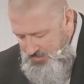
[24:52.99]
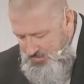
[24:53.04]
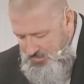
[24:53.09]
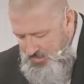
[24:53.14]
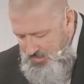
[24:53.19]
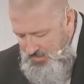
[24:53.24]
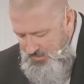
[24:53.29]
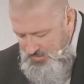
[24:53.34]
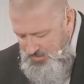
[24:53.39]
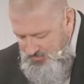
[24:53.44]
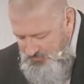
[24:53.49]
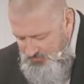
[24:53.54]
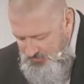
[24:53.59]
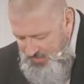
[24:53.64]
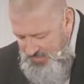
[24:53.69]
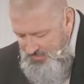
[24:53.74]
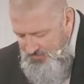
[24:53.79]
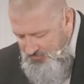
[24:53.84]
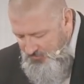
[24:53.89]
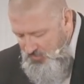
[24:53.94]
It's God's
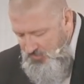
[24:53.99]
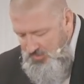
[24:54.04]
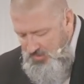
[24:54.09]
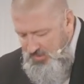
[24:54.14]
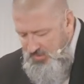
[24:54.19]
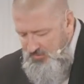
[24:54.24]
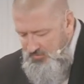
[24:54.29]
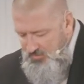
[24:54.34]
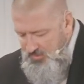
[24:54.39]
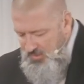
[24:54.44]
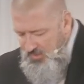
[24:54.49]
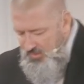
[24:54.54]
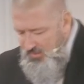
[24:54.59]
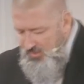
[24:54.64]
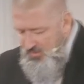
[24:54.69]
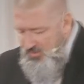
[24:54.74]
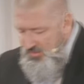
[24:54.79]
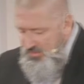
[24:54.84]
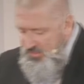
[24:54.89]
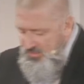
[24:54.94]
faithful love
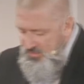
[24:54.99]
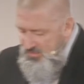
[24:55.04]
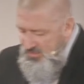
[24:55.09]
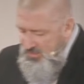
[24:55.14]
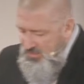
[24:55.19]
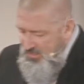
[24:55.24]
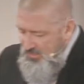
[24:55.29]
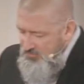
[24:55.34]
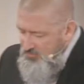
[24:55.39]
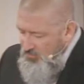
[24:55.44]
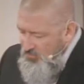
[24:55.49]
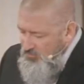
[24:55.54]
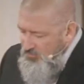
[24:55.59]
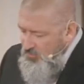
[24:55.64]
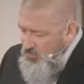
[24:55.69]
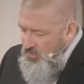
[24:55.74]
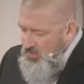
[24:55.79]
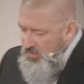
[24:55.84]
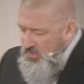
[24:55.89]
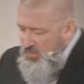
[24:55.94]
that he's thankful
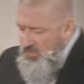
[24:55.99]
for.